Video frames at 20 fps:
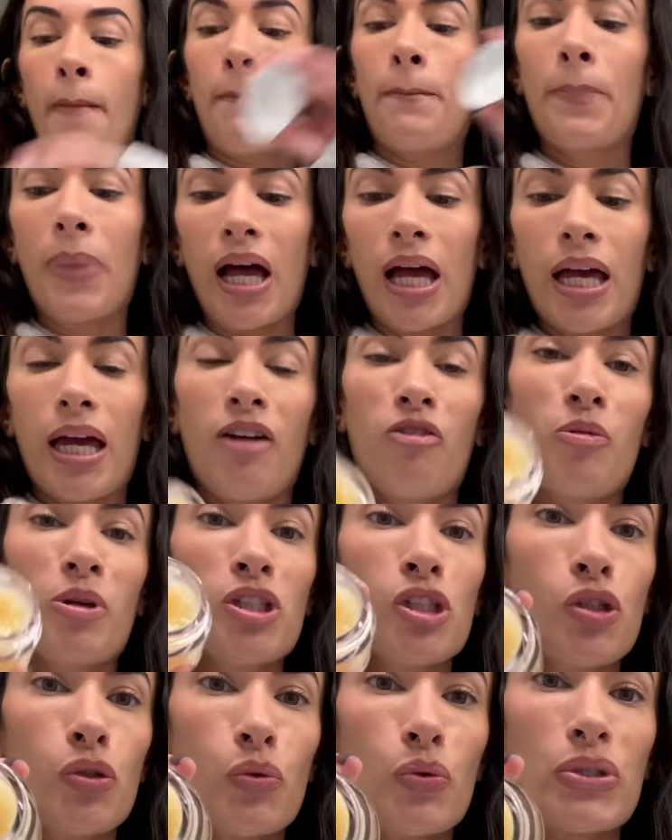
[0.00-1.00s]
But I've
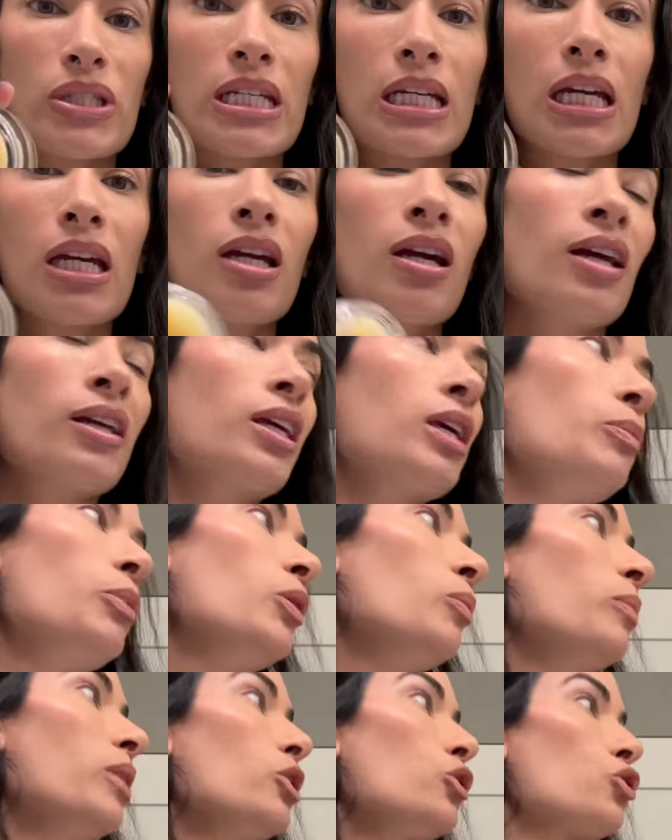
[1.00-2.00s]
been using it. I keep it
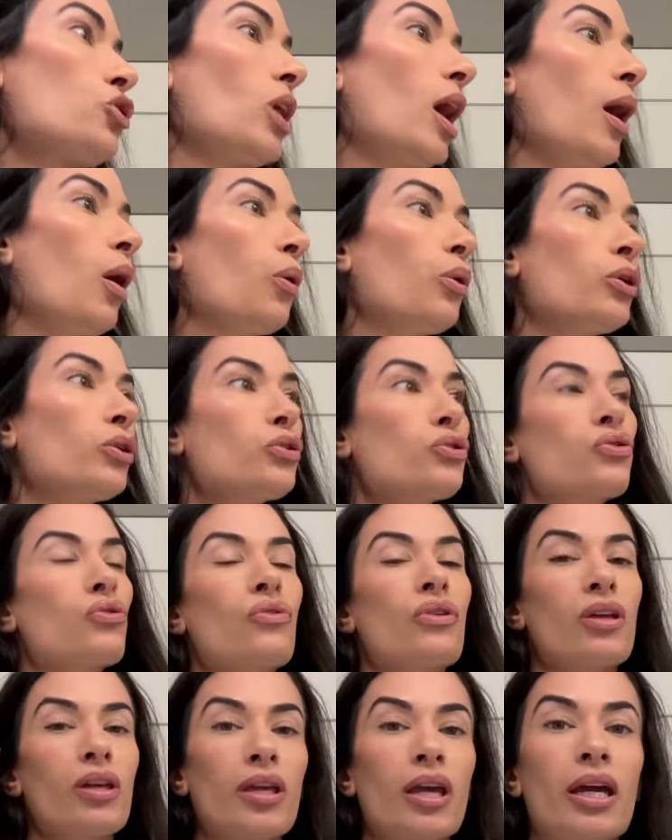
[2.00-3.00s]
in my shower so
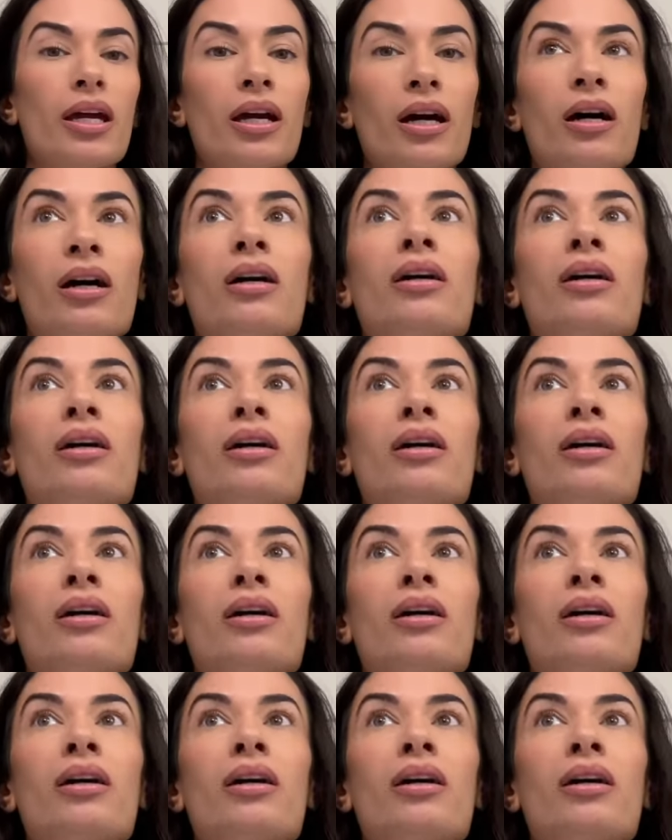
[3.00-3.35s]
that like